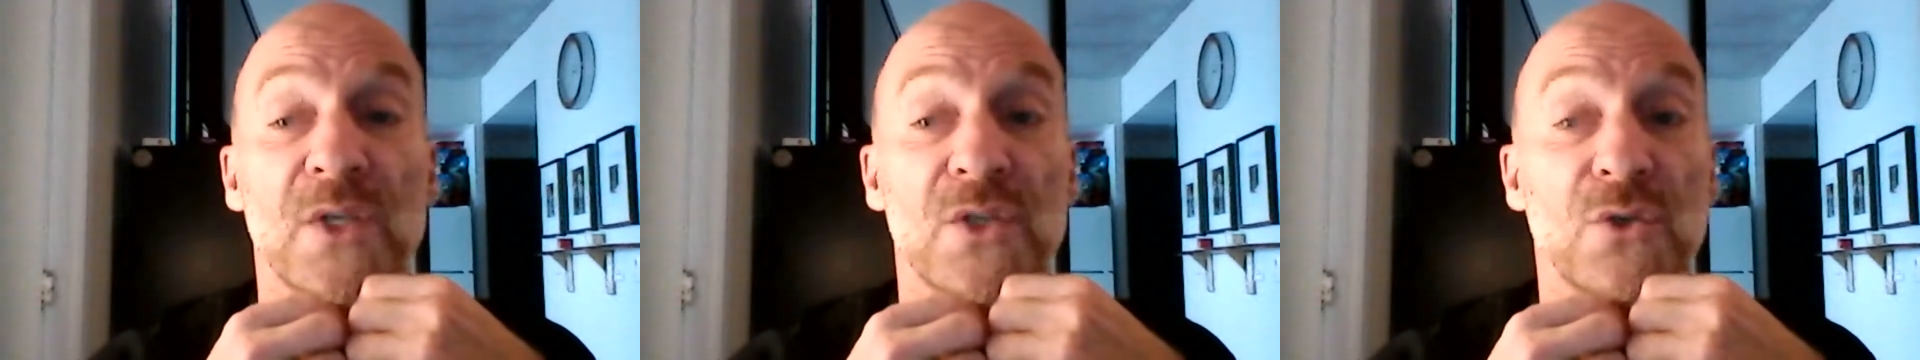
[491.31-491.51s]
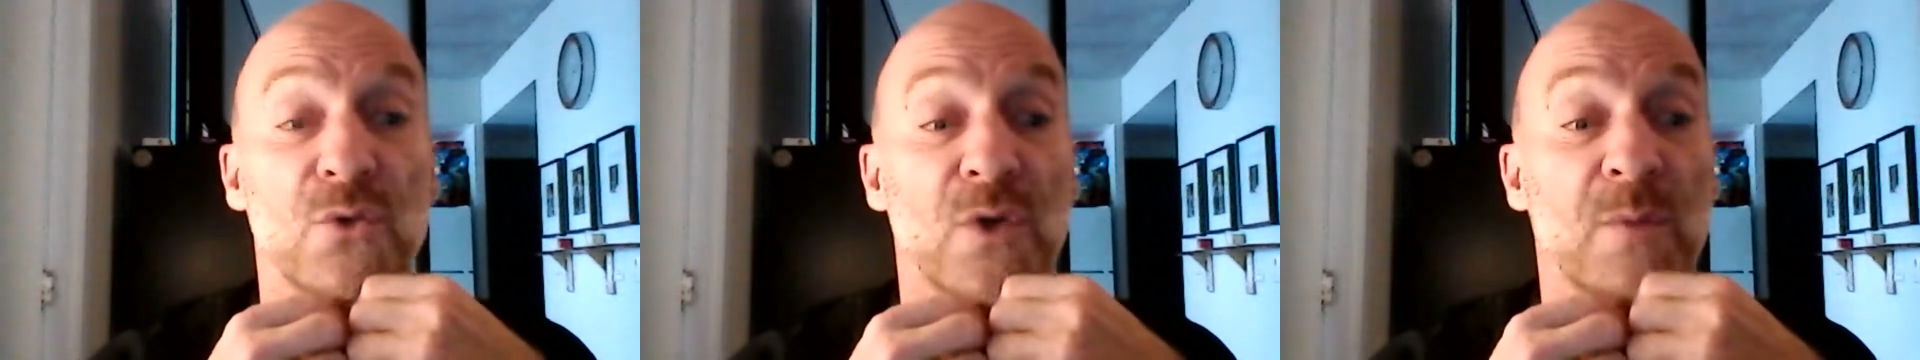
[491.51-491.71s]

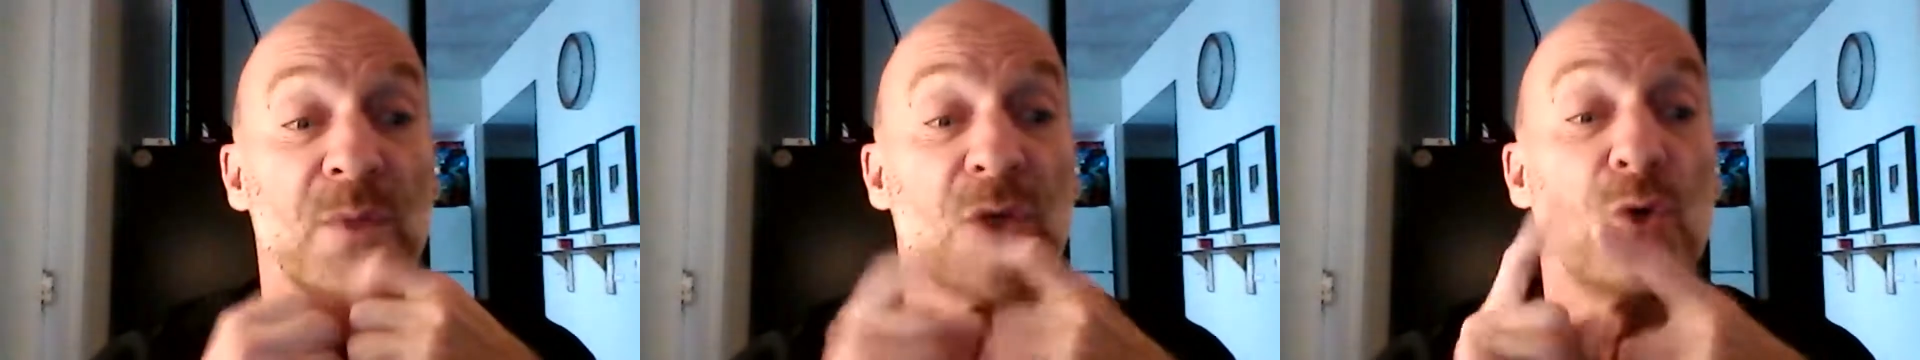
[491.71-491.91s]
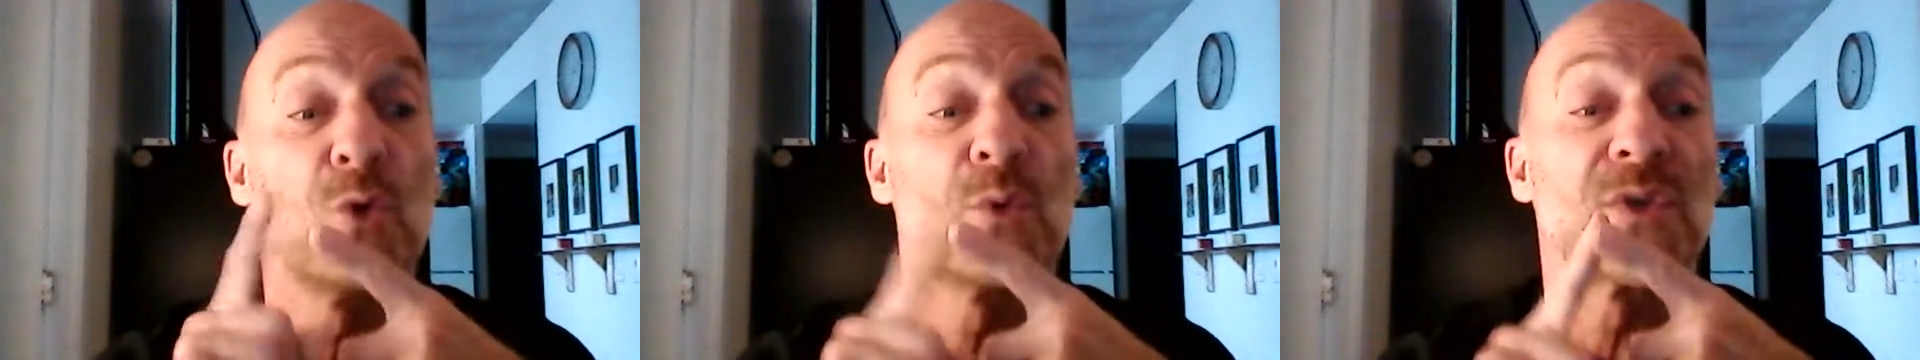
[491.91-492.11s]
job at
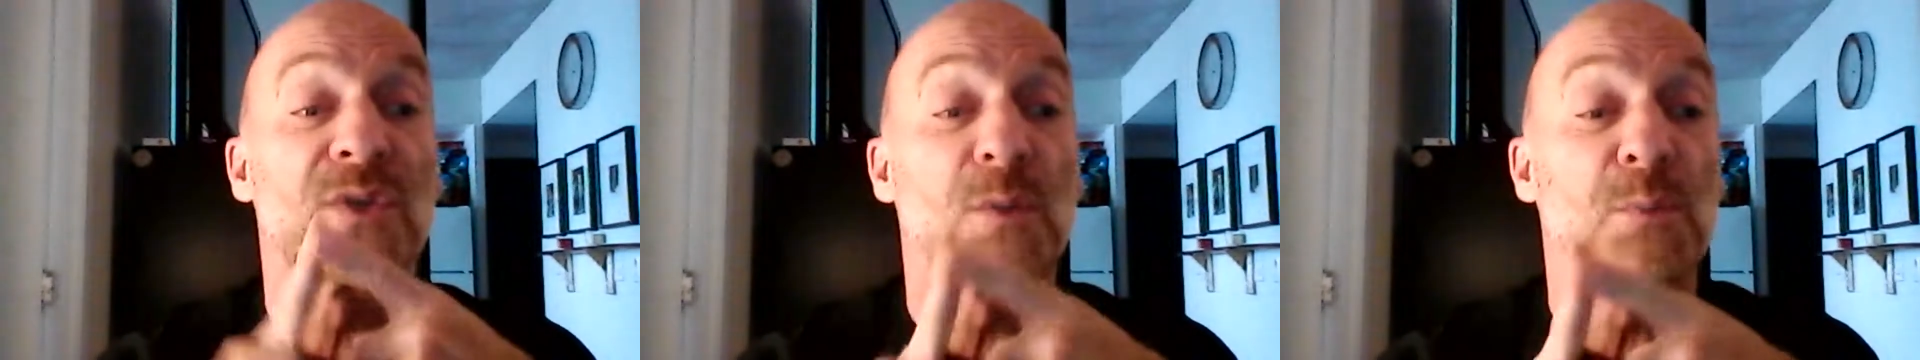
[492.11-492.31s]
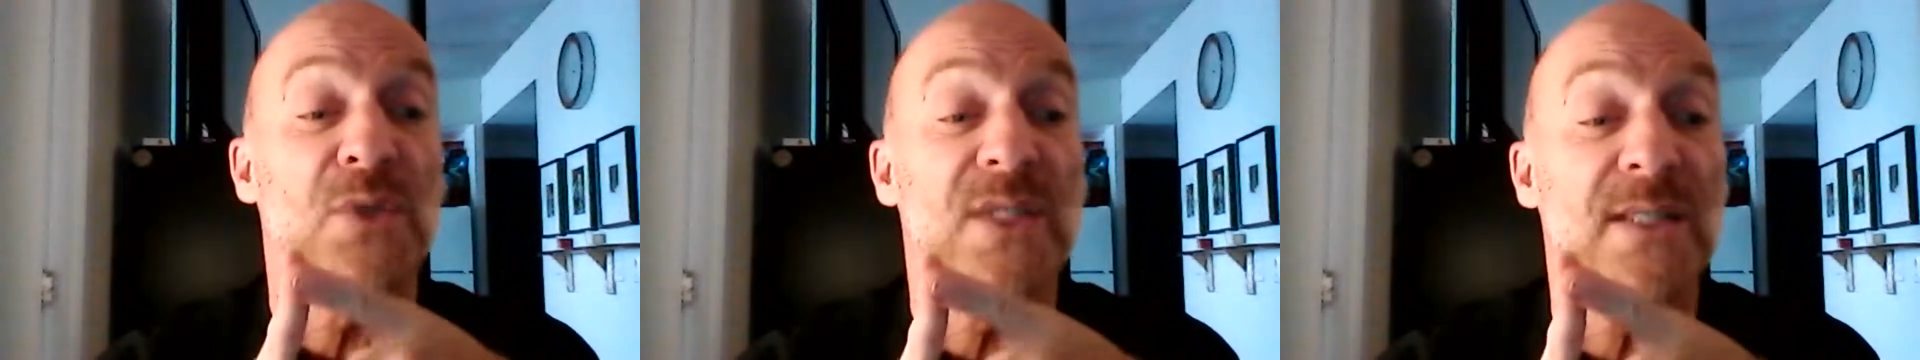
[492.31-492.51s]
showing me
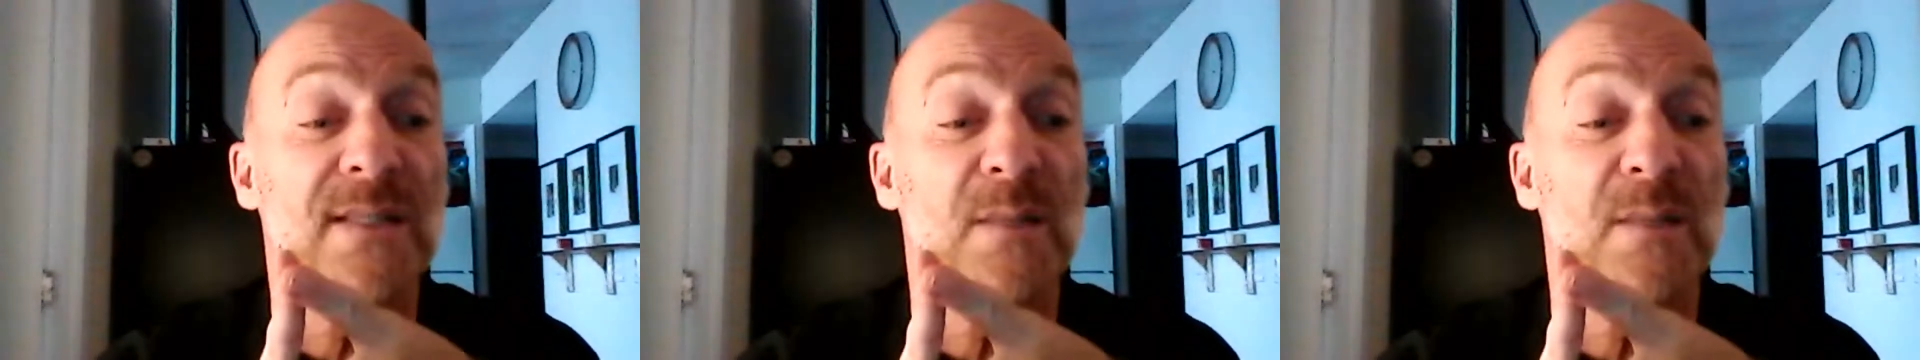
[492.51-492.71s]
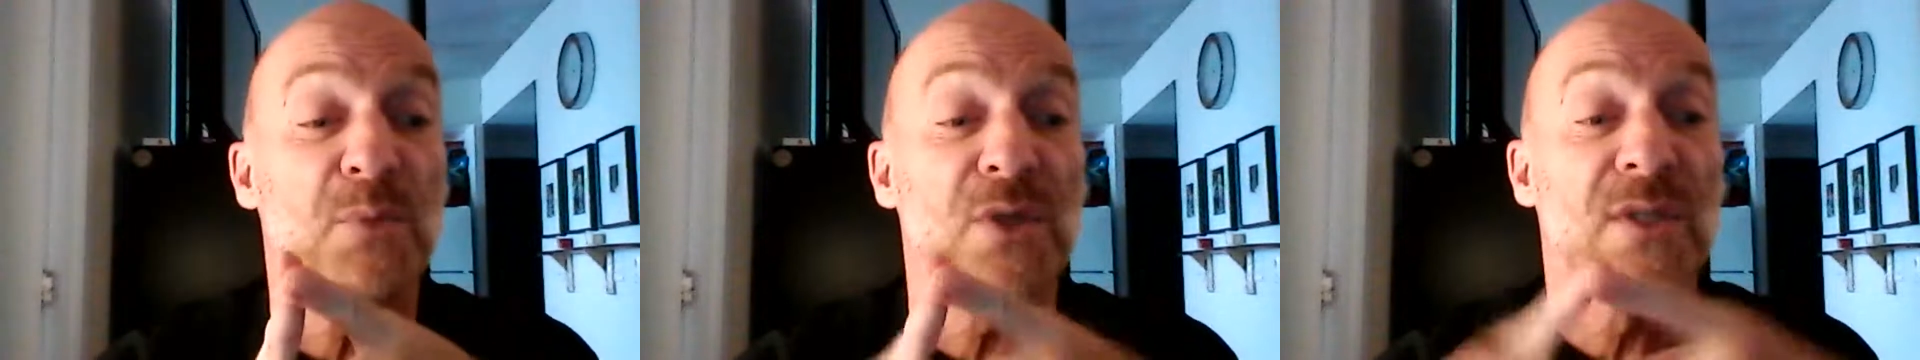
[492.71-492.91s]
who was the
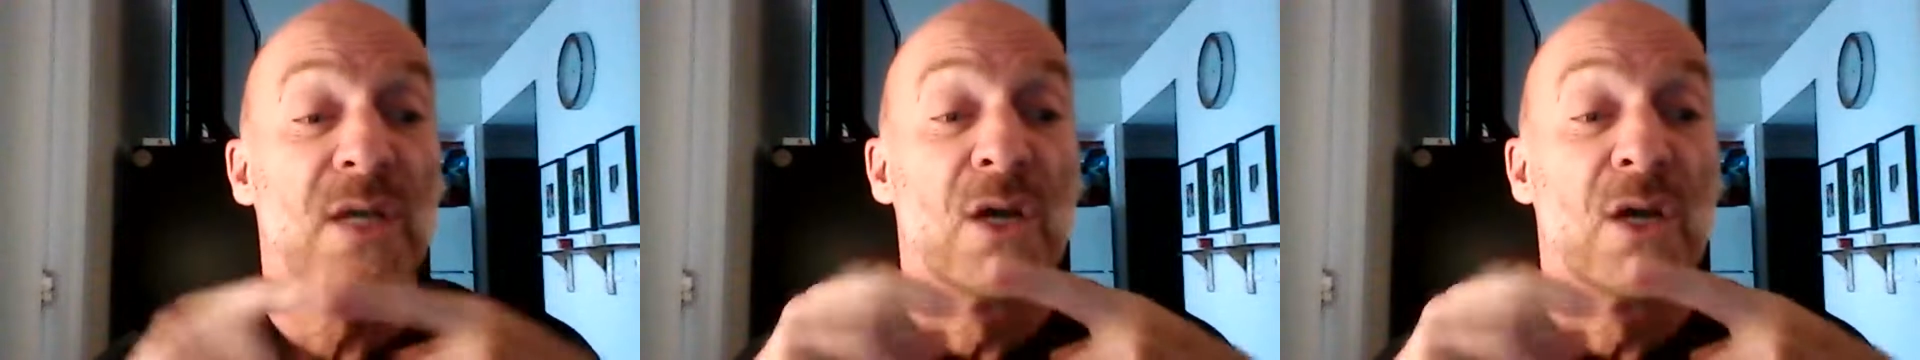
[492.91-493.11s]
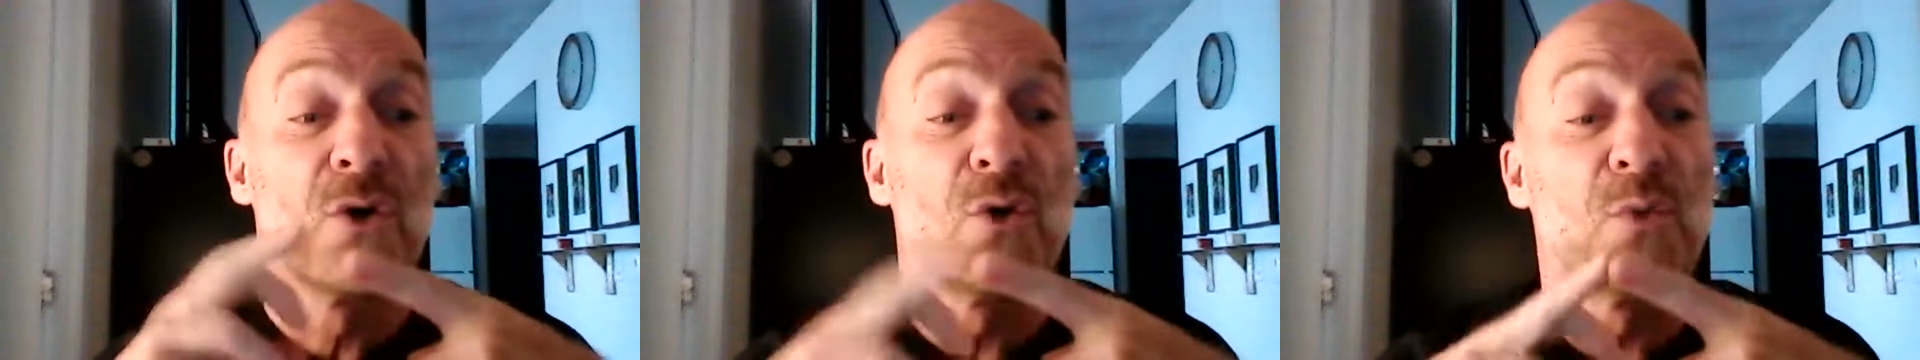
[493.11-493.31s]

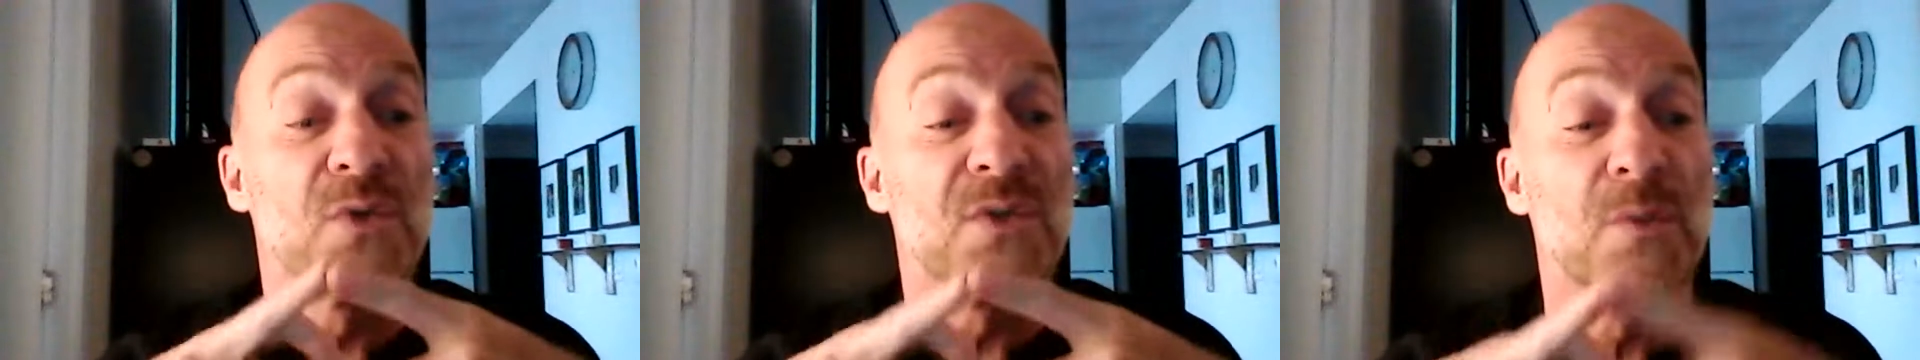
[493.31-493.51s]
participant,